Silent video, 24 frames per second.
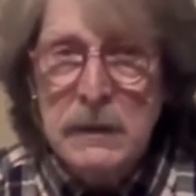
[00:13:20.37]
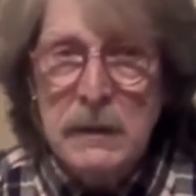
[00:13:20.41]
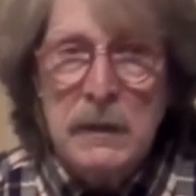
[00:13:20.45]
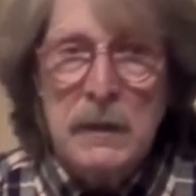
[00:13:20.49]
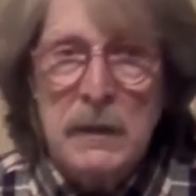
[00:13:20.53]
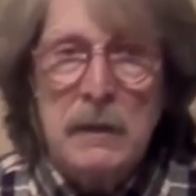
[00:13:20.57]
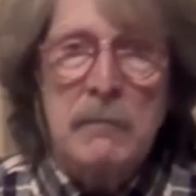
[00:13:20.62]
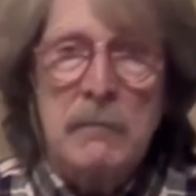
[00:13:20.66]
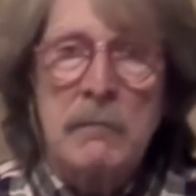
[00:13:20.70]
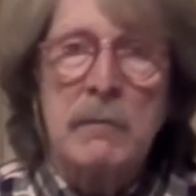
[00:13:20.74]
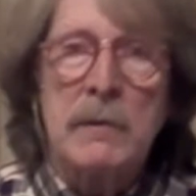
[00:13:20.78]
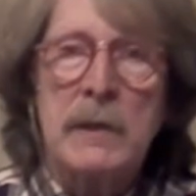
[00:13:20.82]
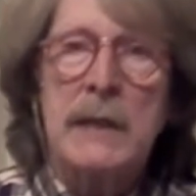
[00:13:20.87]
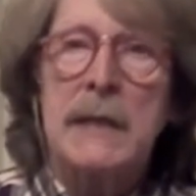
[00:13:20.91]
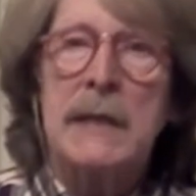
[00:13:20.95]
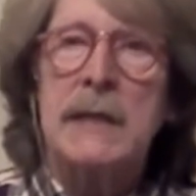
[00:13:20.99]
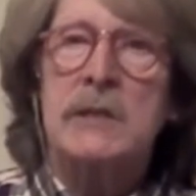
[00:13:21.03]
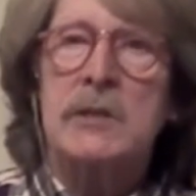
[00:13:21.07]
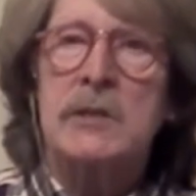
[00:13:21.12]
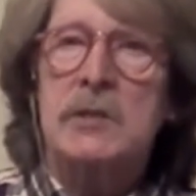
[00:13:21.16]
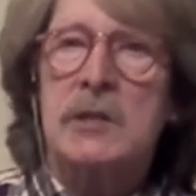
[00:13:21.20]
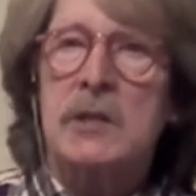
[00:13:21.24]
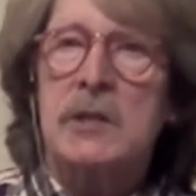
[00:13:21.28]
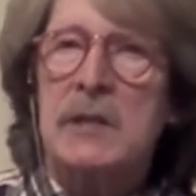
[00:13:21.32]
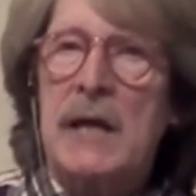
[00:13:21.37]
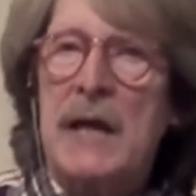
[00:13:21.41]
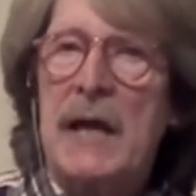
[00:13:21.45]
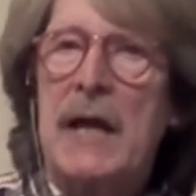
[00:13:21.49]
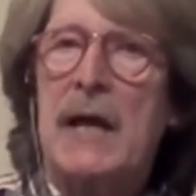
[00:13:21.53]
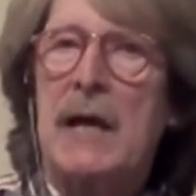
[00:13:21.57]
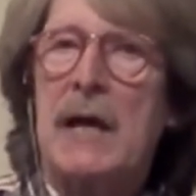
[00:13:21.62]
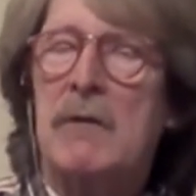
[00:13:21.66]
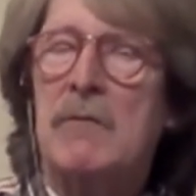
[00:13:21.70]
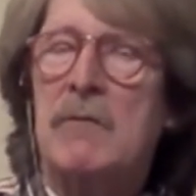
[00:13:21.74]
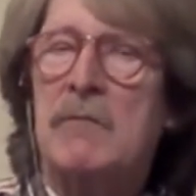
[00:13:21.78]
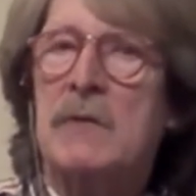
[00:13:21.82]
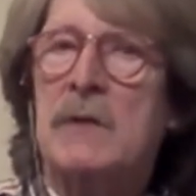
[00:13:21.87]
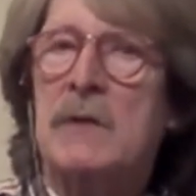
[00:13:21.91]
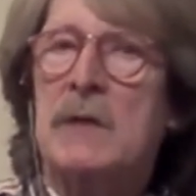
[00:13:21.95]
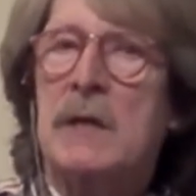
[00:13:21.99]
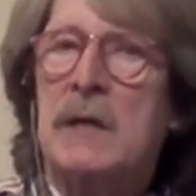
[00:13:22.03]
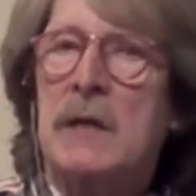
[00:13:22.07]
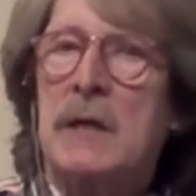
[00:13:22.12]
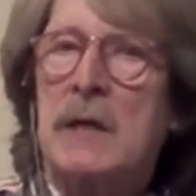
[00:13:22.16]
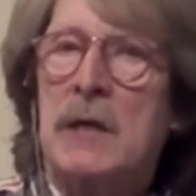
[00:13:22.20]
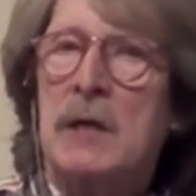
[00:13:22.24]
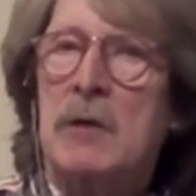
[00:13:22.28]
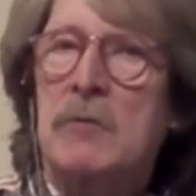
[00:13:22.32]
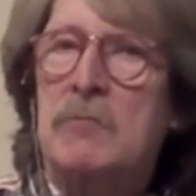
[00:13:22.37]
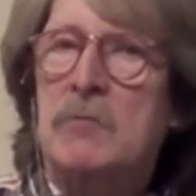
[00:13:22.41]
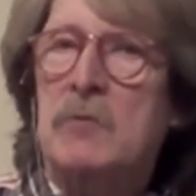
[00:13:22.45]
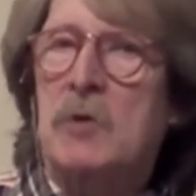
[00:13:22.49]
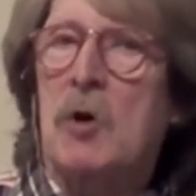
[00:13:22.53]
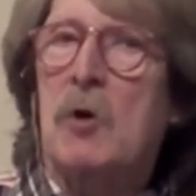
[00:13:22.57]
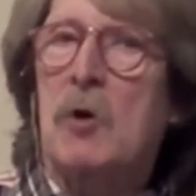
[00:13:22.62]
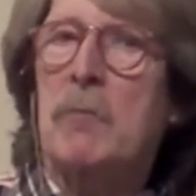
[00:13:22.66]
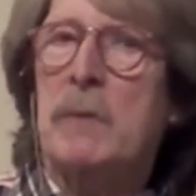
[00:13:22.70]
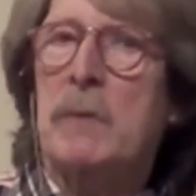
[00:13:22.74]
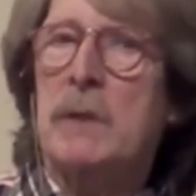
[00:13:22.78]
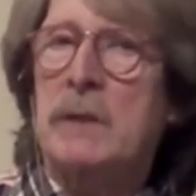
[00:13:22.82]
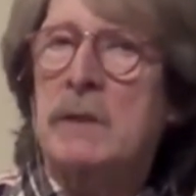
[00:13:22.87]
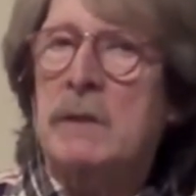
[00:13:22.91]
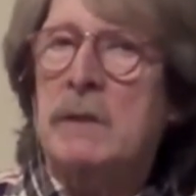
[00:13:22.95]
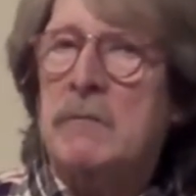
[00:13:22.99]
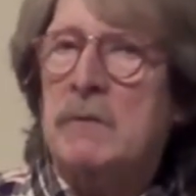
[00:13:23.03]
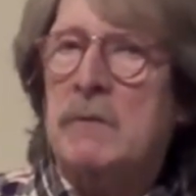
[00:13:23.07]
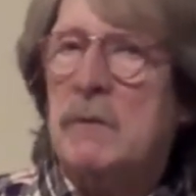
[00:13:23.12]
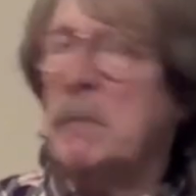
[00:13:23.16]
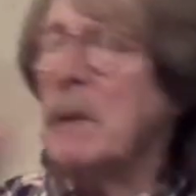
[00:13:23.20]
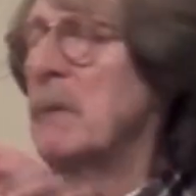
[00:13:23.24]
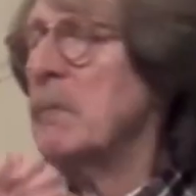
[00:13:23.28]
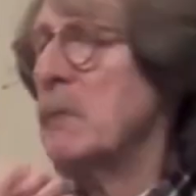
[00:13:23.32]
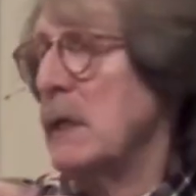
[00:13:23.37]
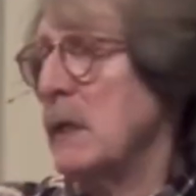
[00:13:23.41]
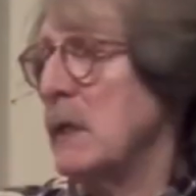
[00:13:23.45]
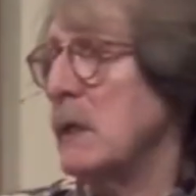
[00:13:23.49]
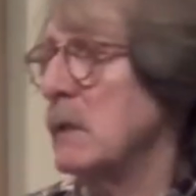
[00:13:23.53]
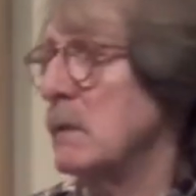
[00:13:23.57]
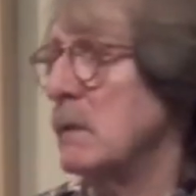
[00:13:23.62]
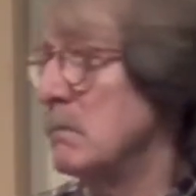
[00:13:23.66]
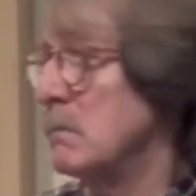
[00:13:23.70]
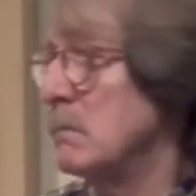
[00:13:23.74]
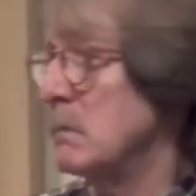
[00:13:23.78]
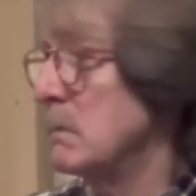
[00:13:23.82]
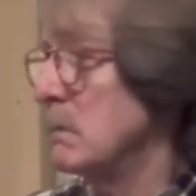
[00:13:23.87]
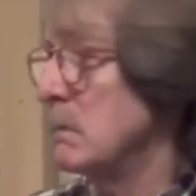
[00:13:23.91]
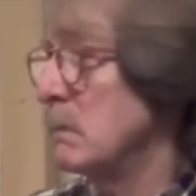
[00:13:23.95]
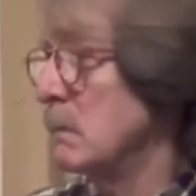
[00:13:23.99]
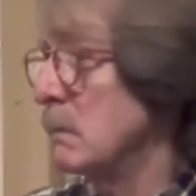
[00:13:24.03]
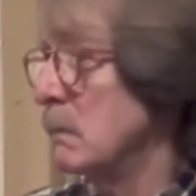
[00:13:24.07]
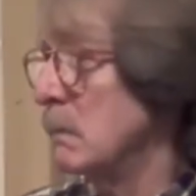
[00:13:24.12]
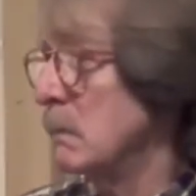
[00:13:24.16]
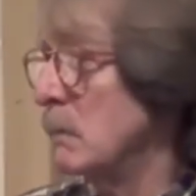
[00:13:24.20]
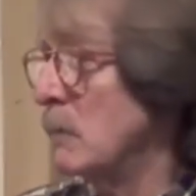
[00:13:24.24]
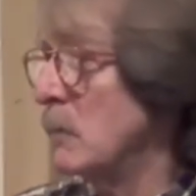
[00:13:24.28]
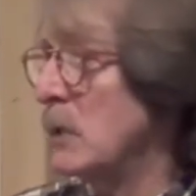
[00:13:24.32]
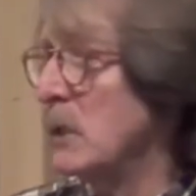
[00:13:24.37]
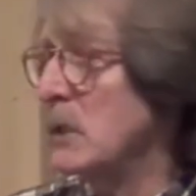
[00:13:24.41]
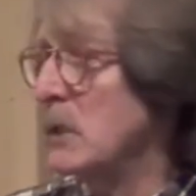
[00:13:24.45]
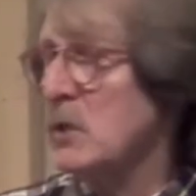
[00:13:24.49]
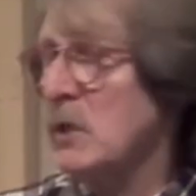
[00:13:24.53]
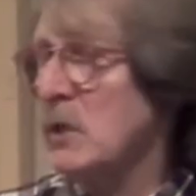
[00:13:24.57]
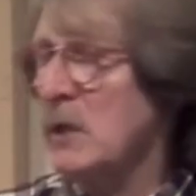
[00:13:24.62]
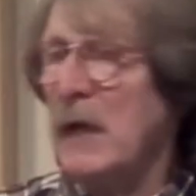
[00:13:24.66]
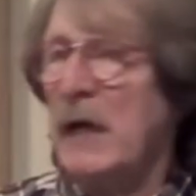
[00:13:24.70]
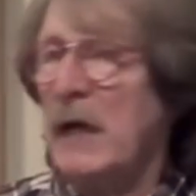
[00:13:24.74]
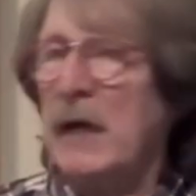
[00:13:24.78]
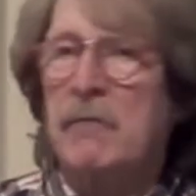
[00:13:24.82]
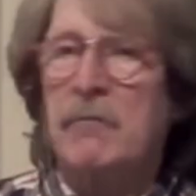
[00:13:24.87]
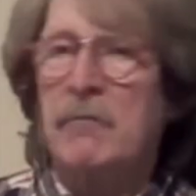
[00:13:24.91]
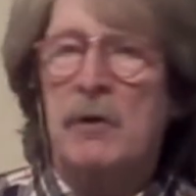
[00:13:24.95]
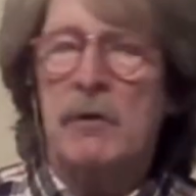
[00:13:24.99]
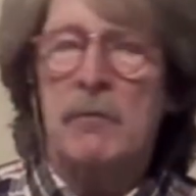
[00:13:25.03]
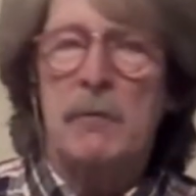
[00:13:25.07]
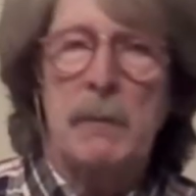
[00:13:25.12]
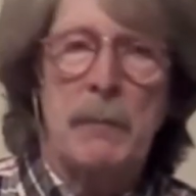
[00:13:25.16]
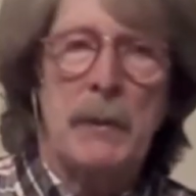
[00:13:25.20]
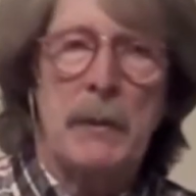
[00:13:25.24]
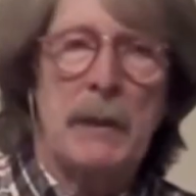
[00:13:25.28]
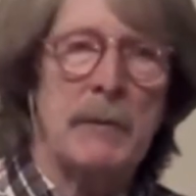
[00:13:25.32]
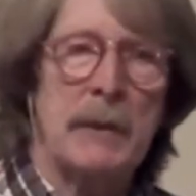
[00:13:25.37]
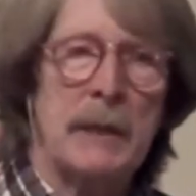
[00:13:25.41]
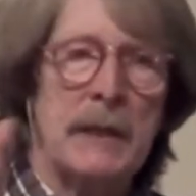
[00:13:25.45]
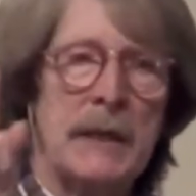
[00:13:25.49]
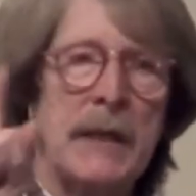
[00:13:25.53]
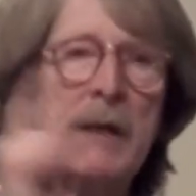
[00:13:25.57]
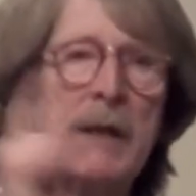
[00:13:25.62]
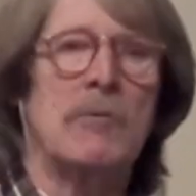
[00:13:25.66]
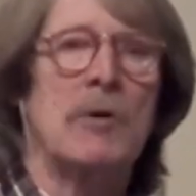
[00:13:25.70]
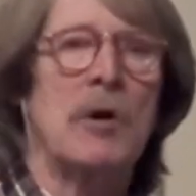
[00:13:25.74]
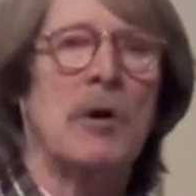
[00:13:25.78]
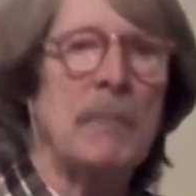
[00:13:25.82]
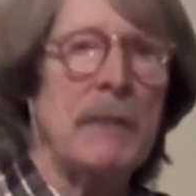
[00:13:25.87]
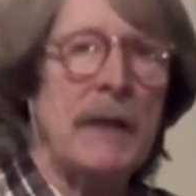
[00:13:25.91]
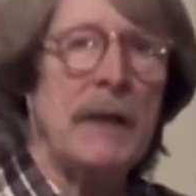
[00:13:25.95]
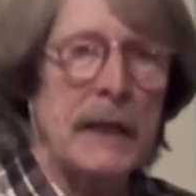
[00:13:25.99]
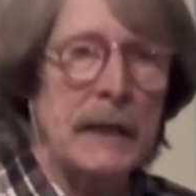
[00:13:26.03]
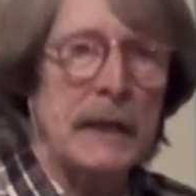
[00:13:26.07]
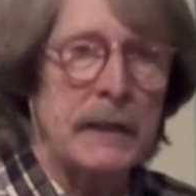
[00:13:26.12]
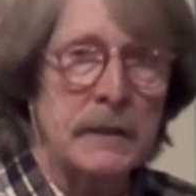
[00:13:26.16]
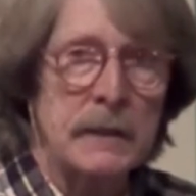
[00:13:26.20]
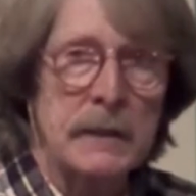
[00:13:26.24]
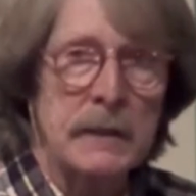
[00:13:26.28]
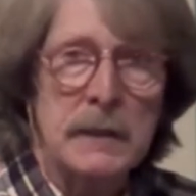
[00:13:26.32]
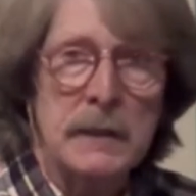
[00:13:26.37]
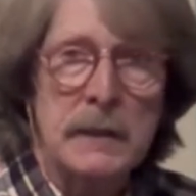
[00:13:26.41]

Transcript: we should have a Roman Republic. We should have a republic like Rome had.